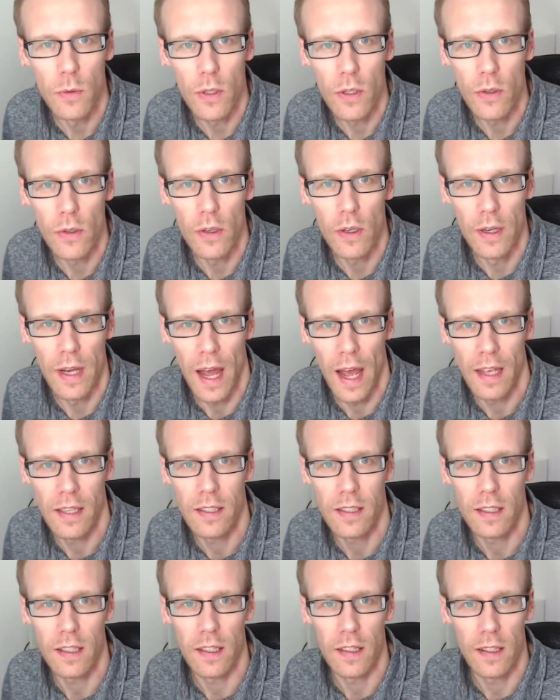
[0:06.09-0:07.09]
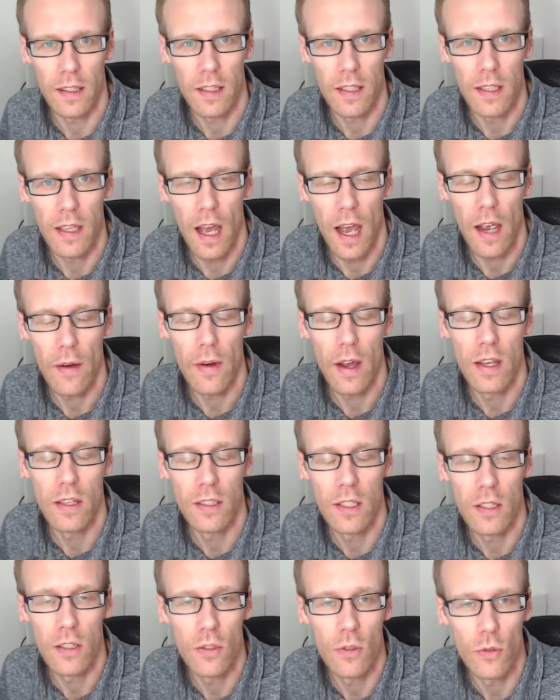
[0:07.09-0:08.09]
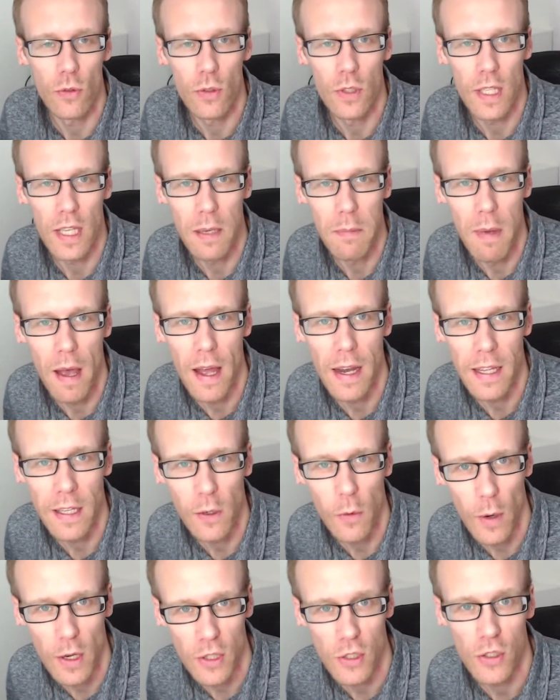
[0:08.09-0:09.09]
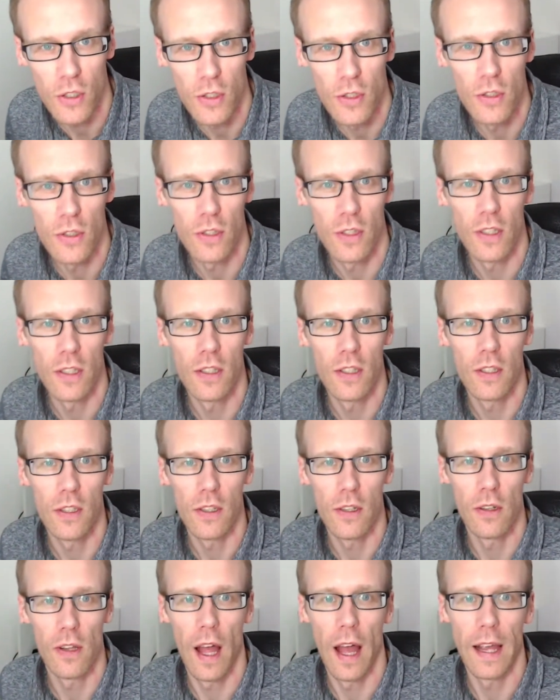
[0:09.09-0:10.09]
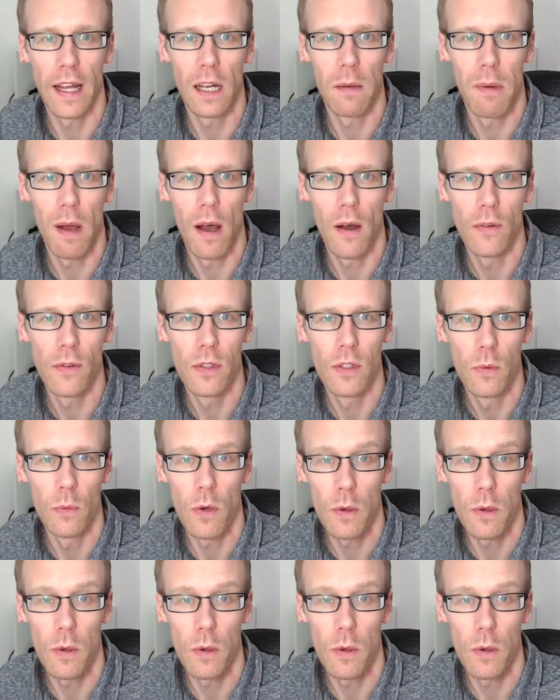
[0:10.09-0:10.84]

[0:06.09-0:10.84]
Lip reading: where you can ask the HighRise digital team any questions that you like about